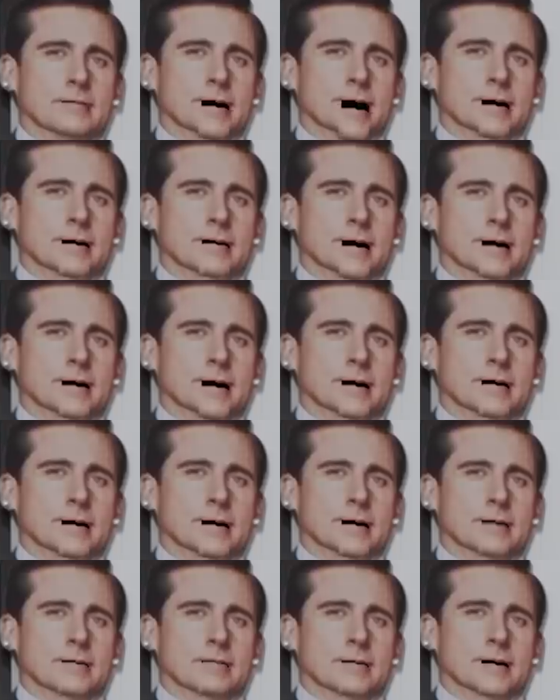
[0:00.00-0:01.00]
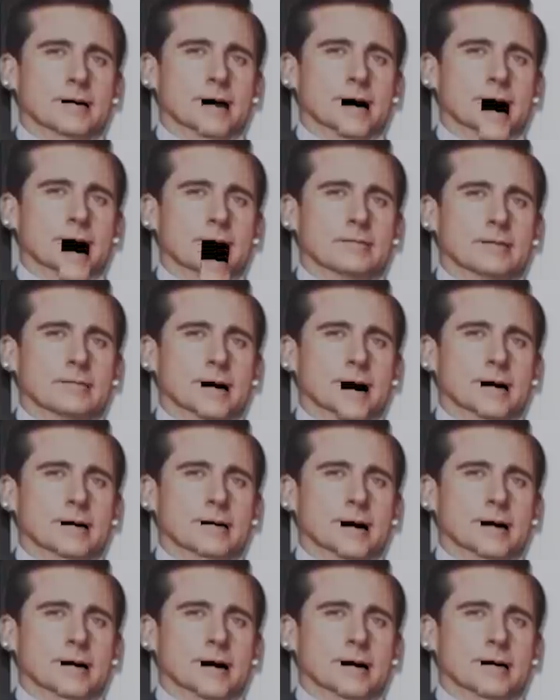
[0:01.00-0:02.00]
Excuse me. That was
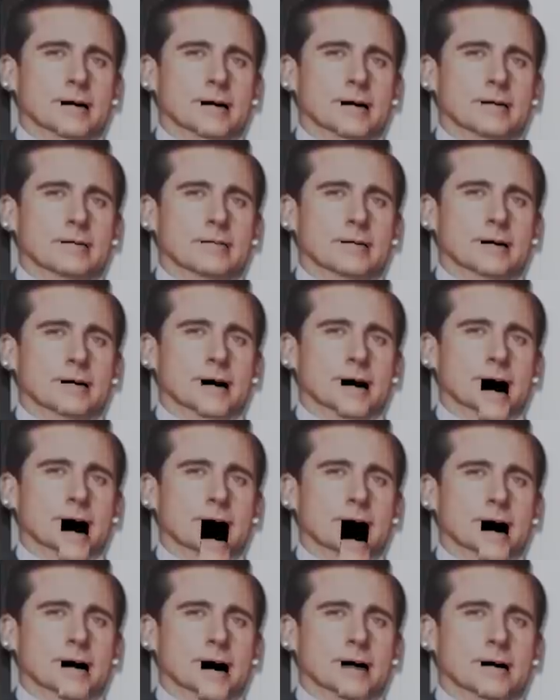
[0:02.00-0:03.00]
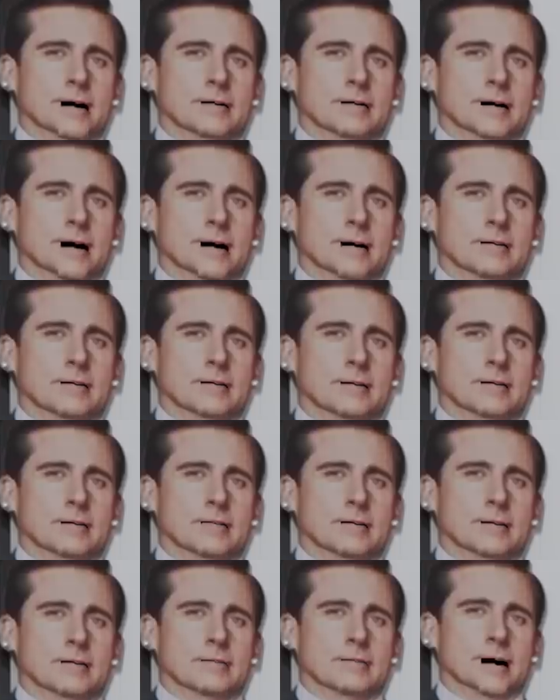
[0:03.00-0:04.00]
not ladylike, nor was it classy.
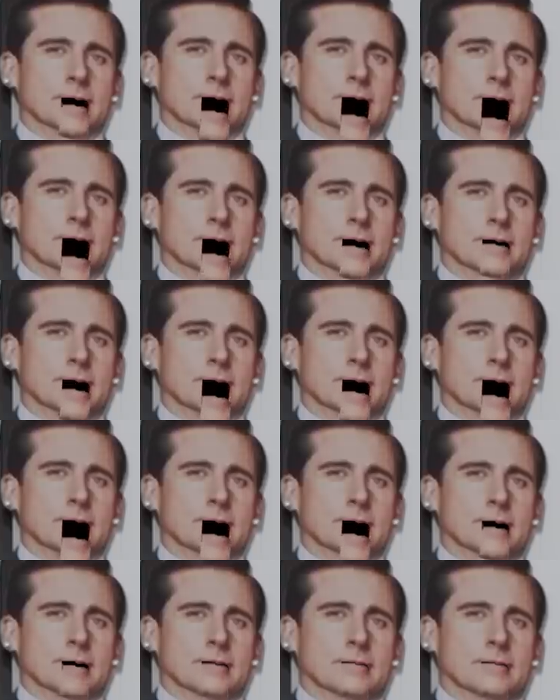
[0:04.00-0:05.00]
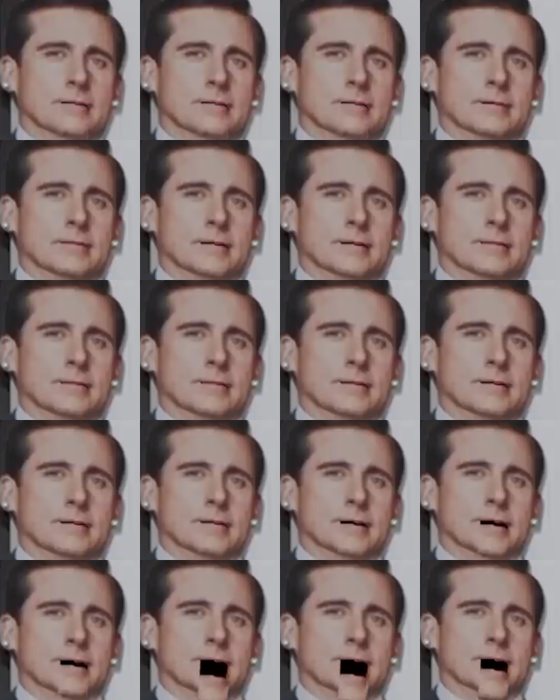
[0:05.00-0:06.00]
I don't know, I swear. It's
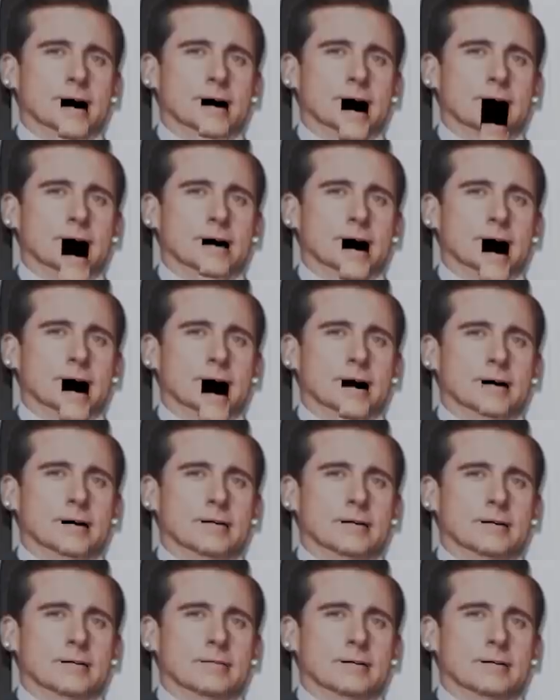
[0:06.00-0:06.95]
become a bit much.